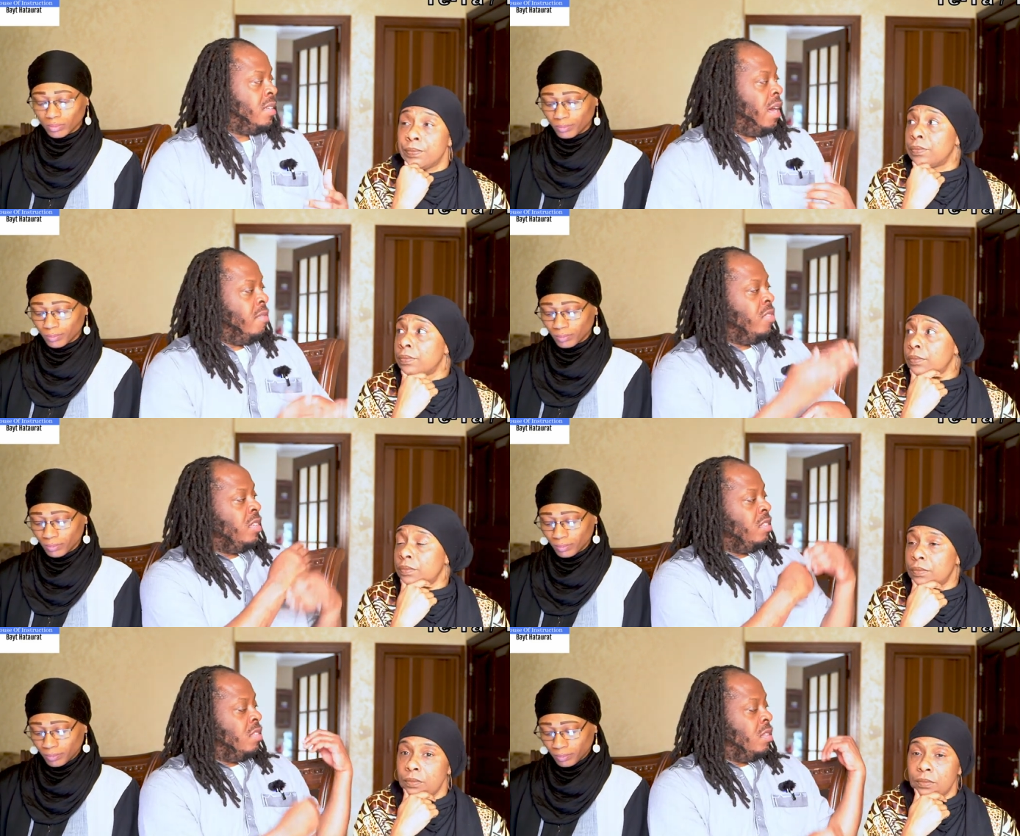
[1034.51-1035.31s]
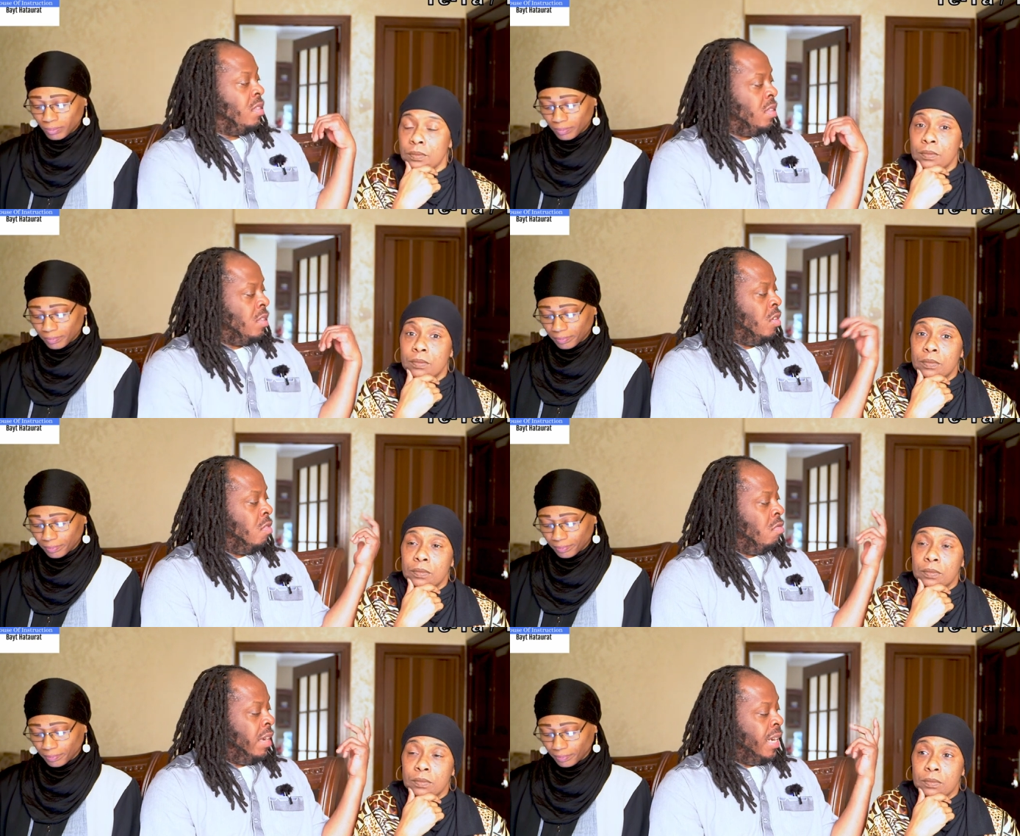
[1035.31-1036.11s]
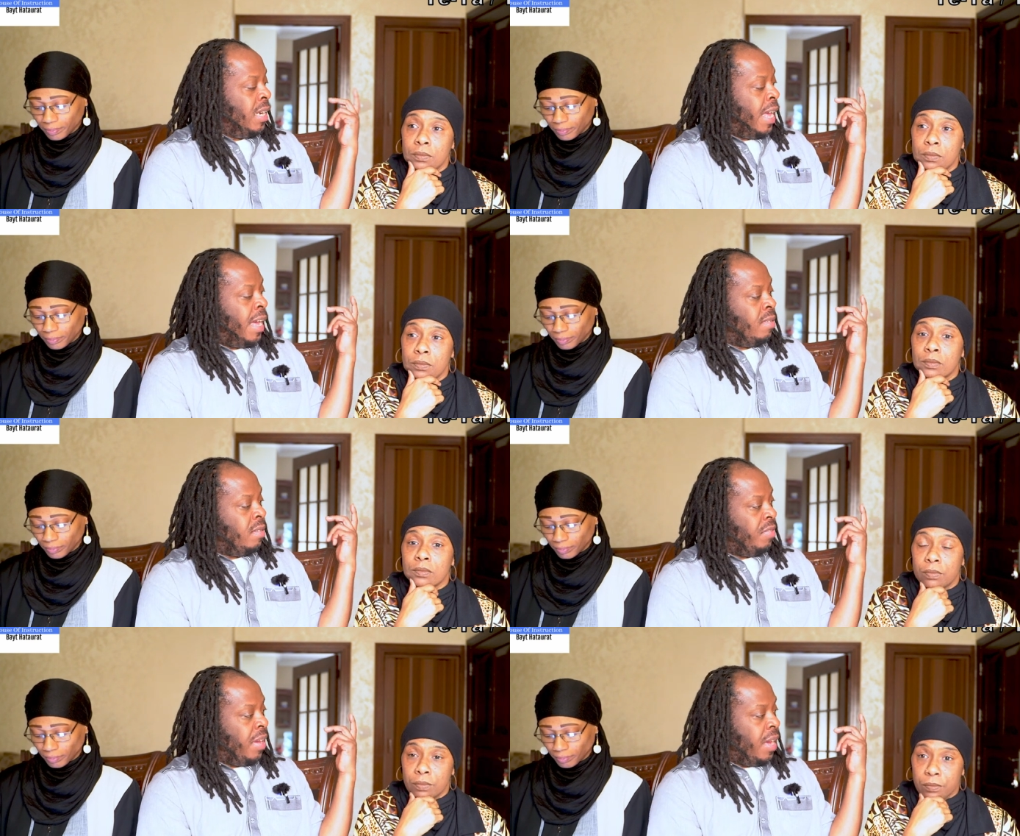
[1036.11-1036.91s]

Speaker 1: covers your ring locks of